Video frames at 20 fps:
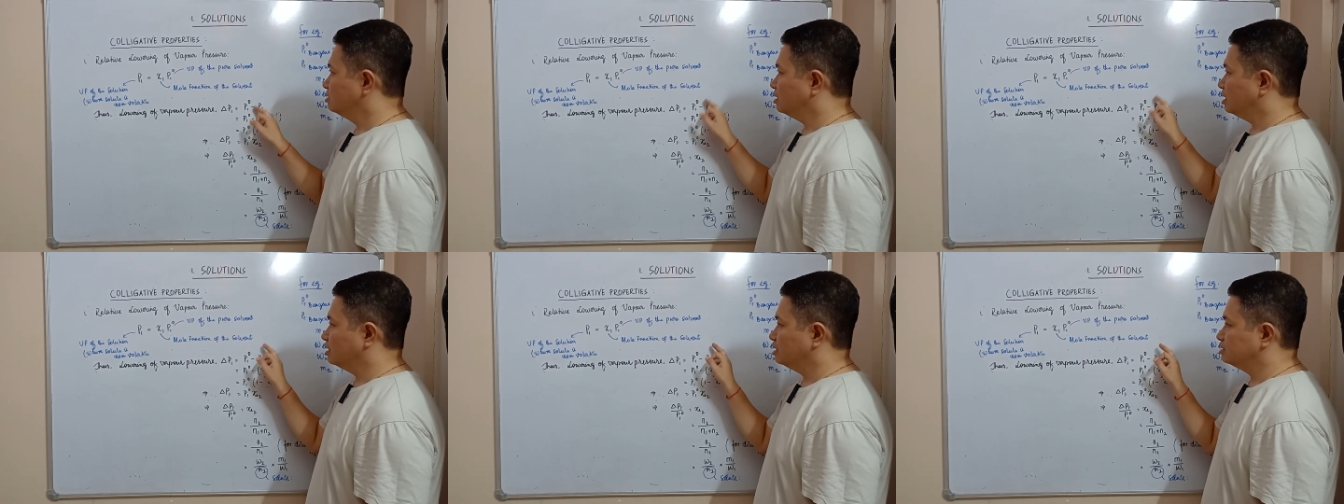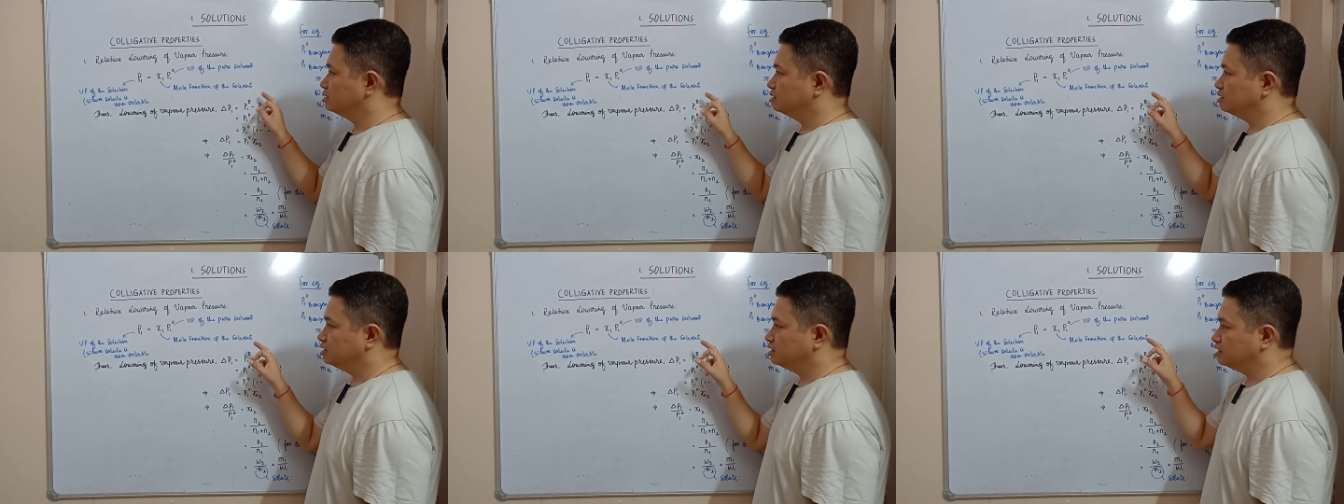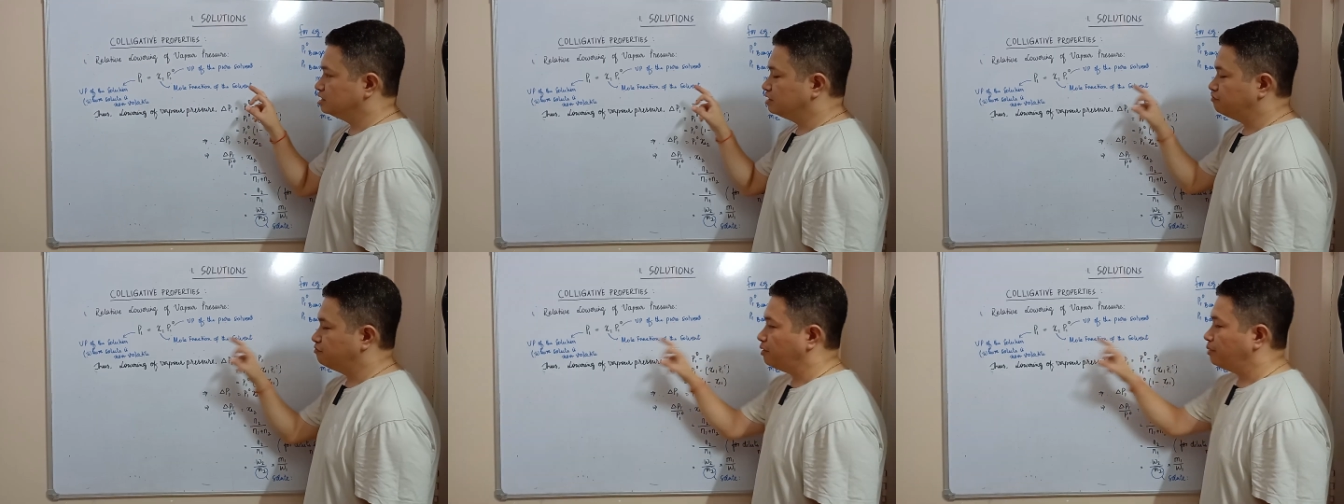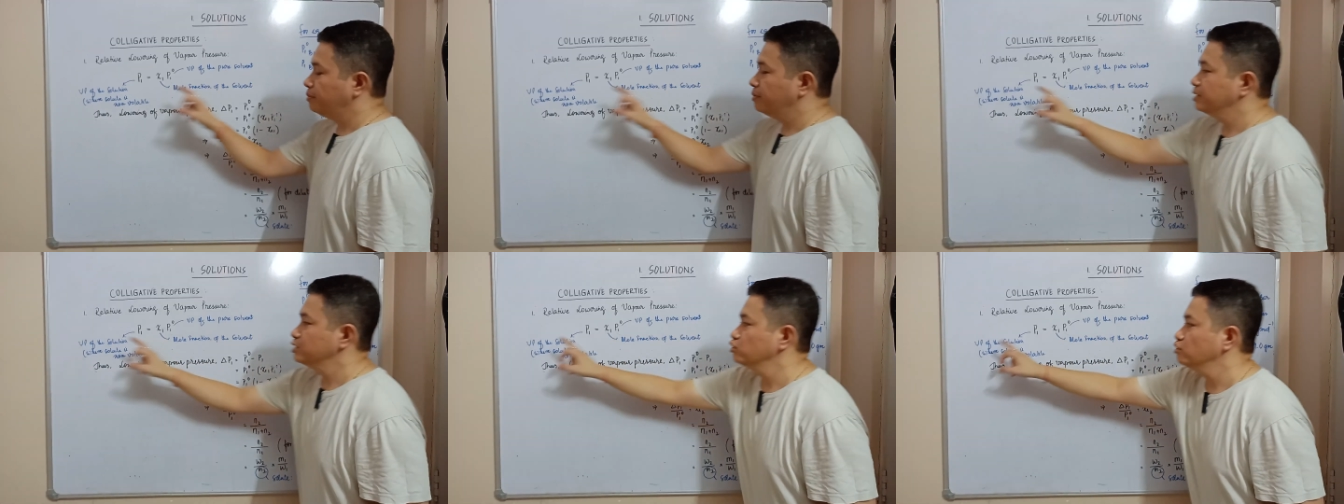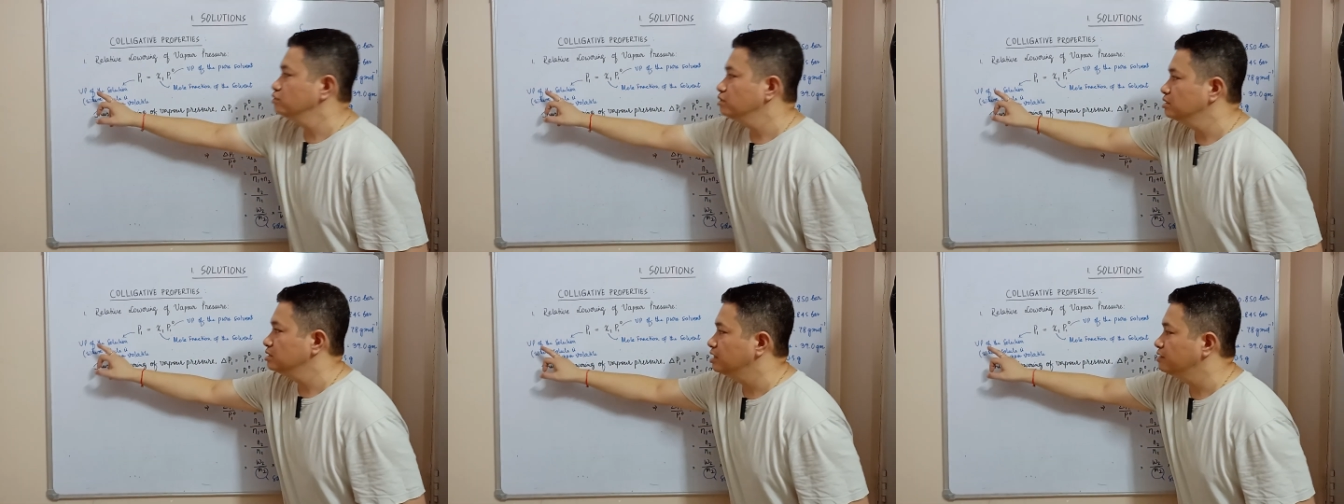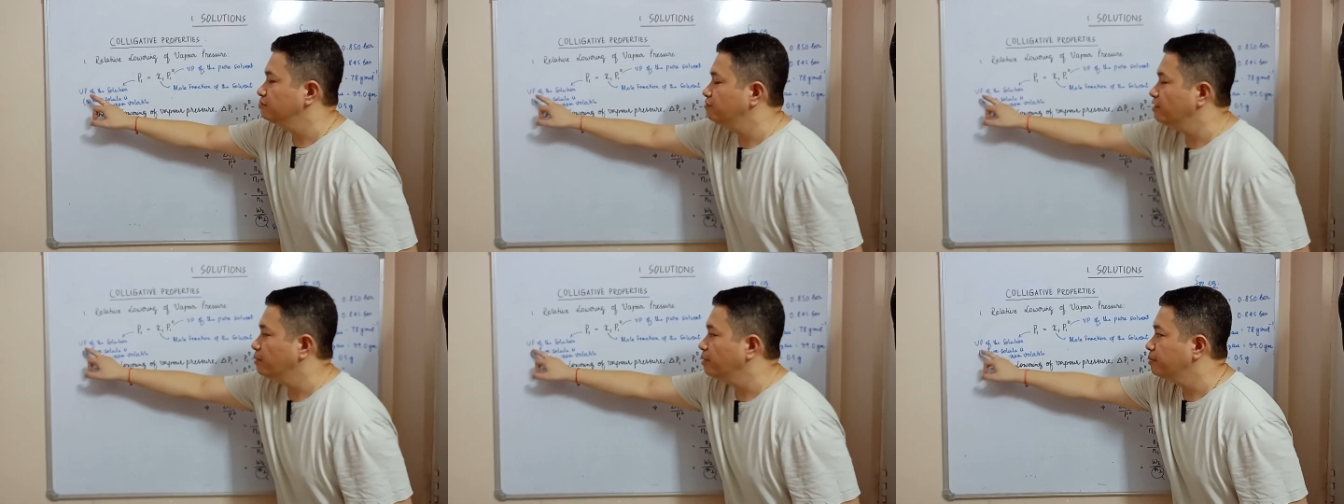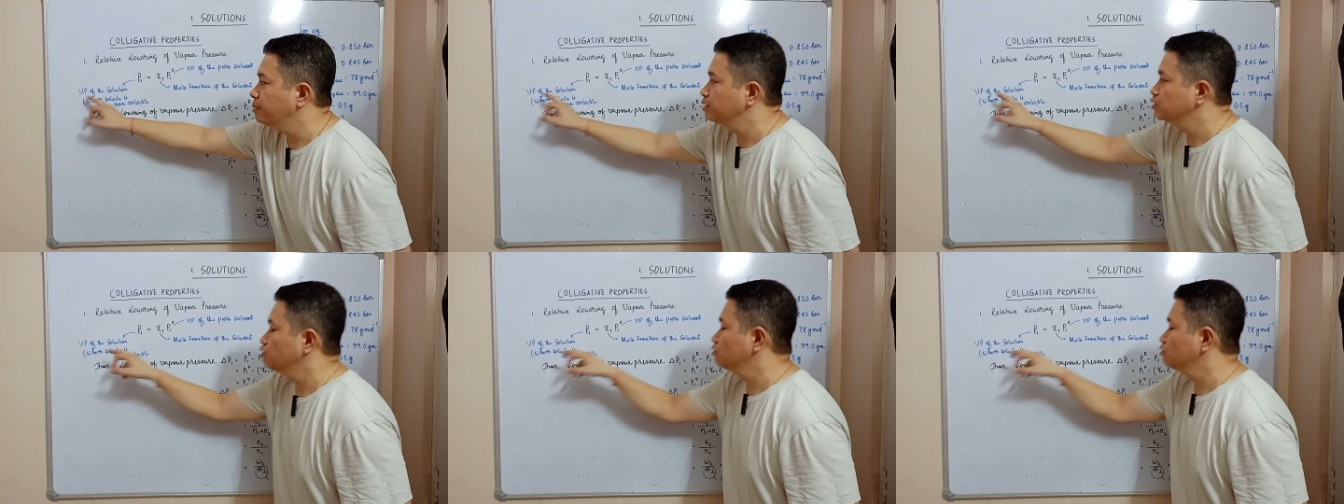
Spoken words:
that is the vapor